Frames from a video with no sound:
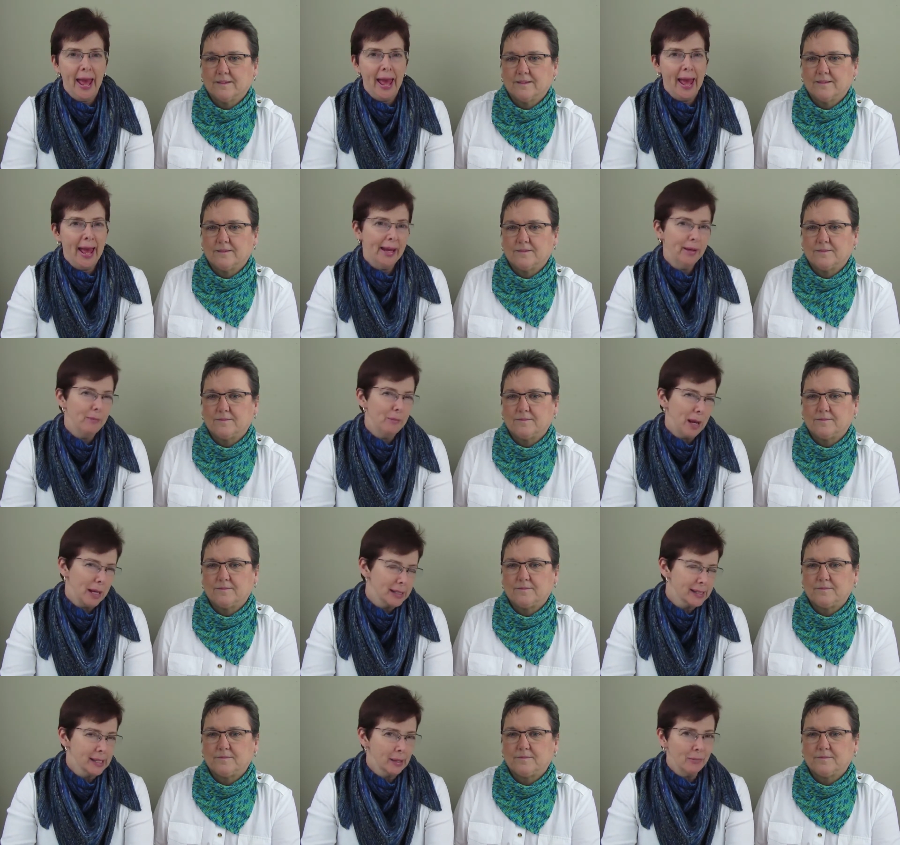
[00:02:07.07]

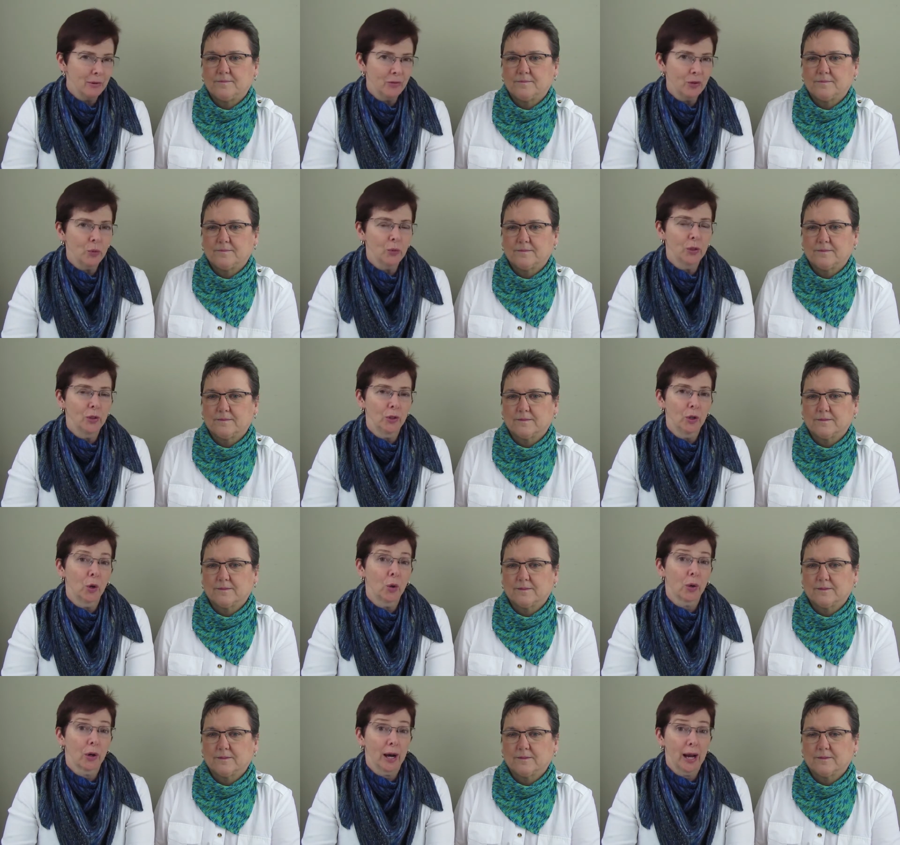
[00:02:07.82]
Speaker 1: And some of you will
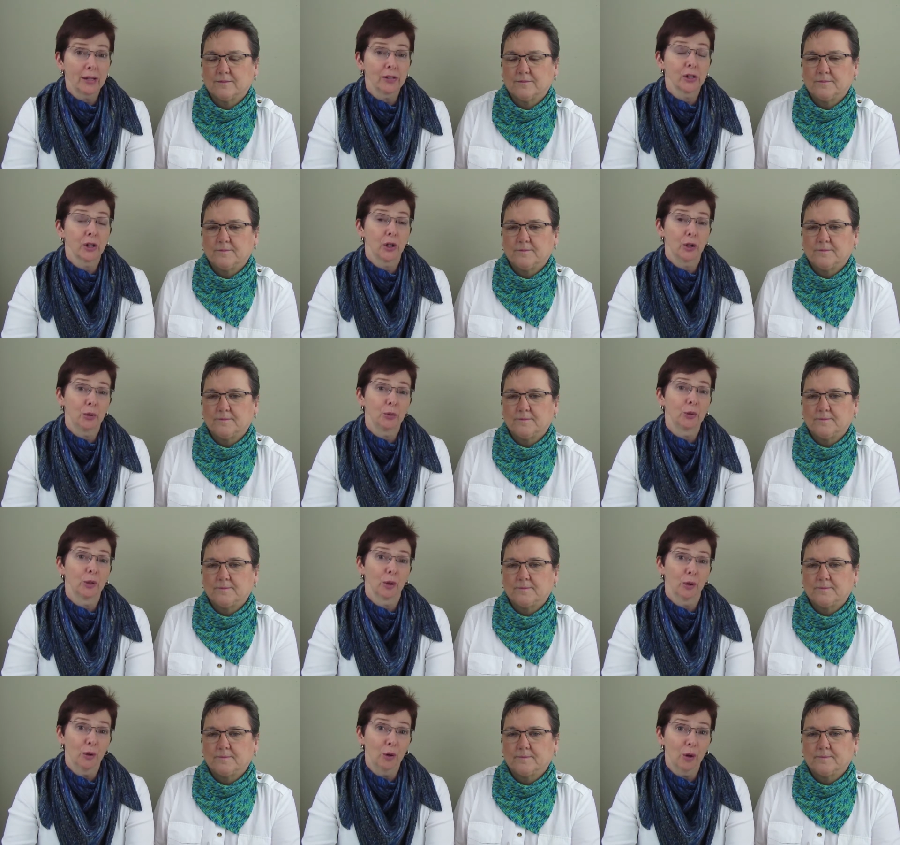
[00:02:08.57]
know her as Hue
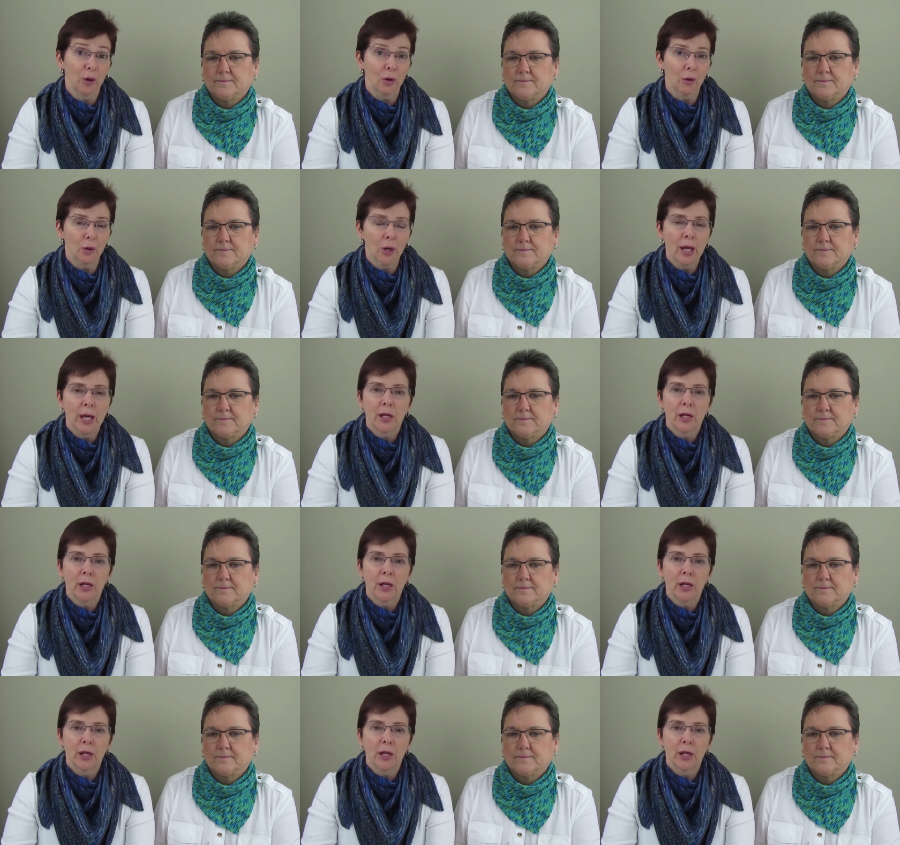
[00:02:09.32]
Loco.